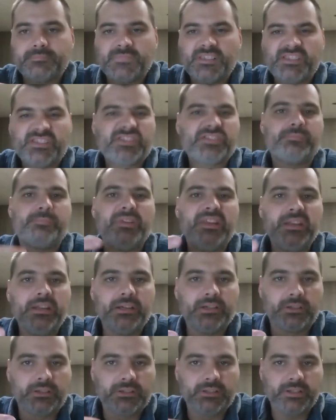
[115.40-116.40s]

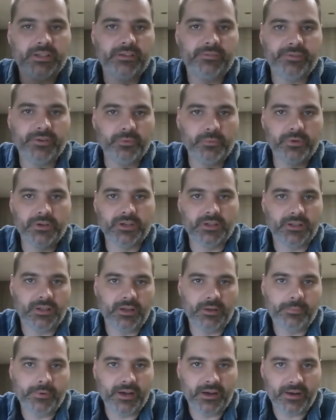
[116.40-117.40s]
spiel, if you will,
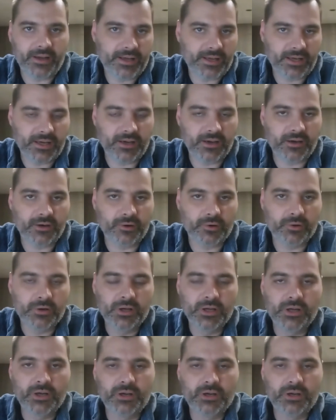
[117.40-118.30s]
about how